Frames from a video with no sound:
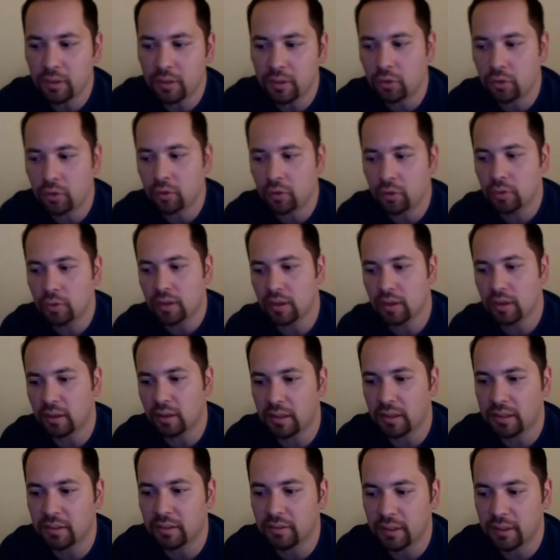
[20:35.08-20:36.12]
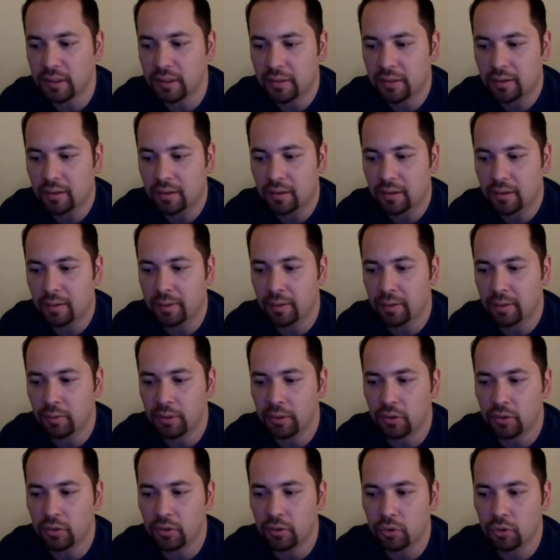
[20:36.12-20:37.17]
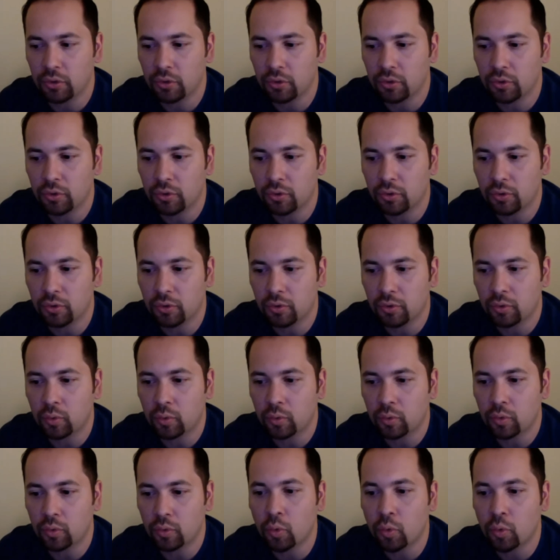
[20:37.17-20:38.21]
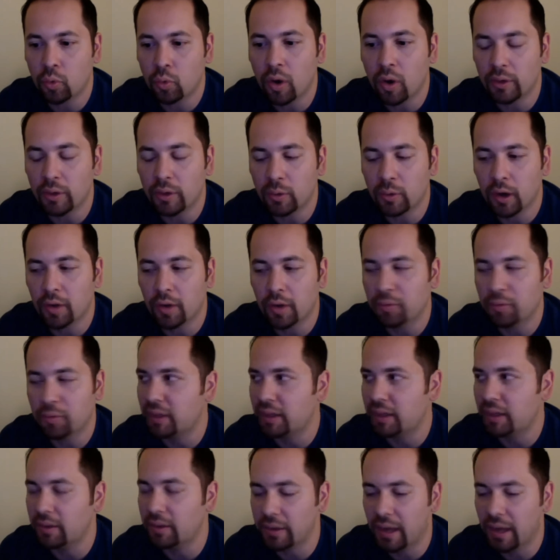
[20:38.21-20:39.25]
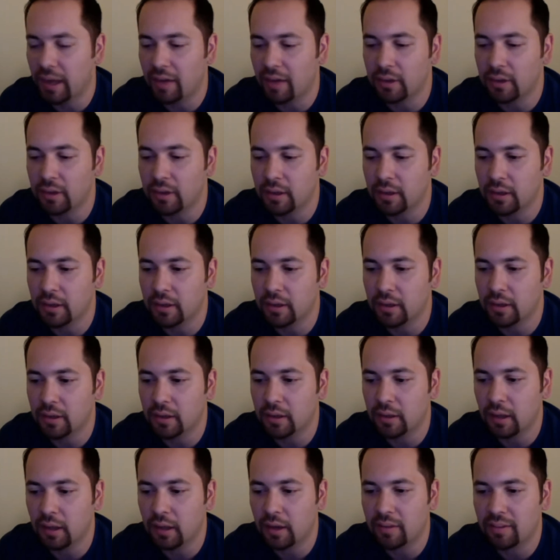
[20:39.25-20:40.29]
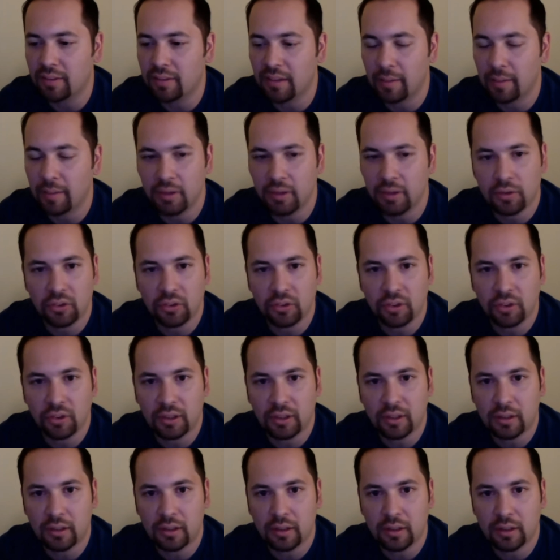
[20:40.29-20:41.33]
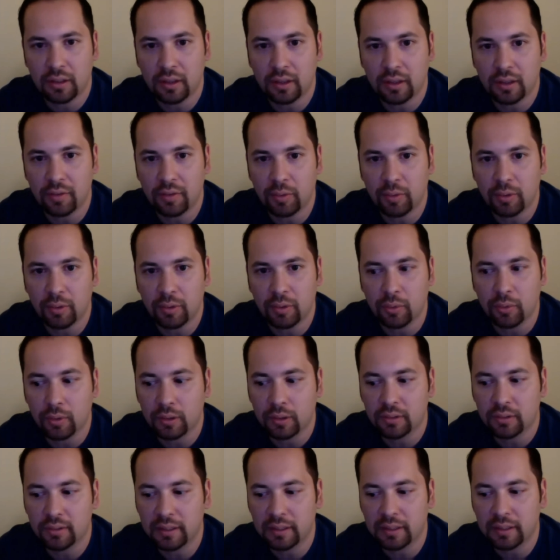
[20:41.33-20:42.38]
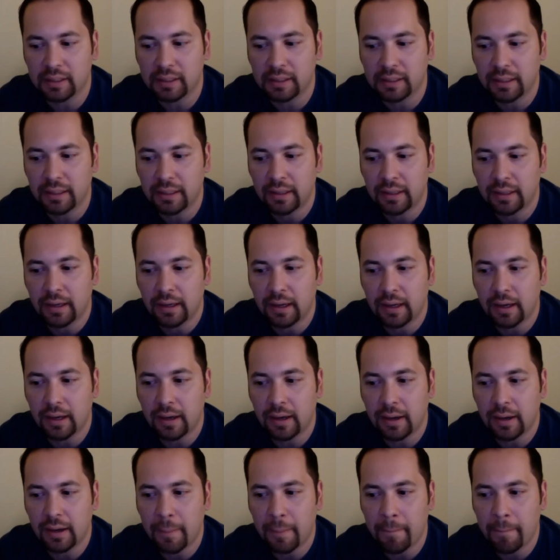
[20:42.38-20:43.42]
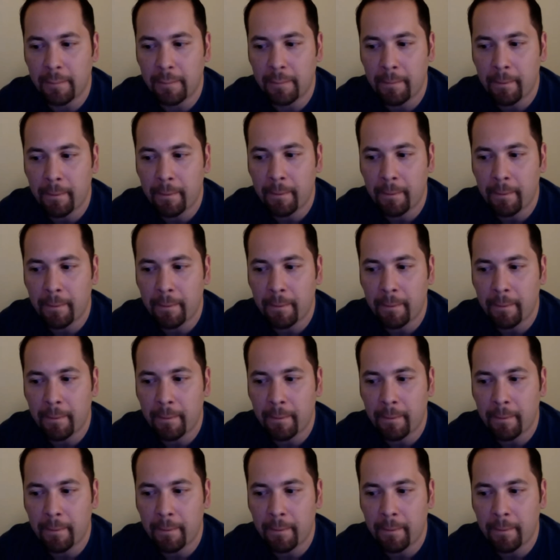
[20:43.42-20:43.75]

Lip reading: we do collectively as a company. We do what we want. We have a lot of the same interests here. Everyone who works here, and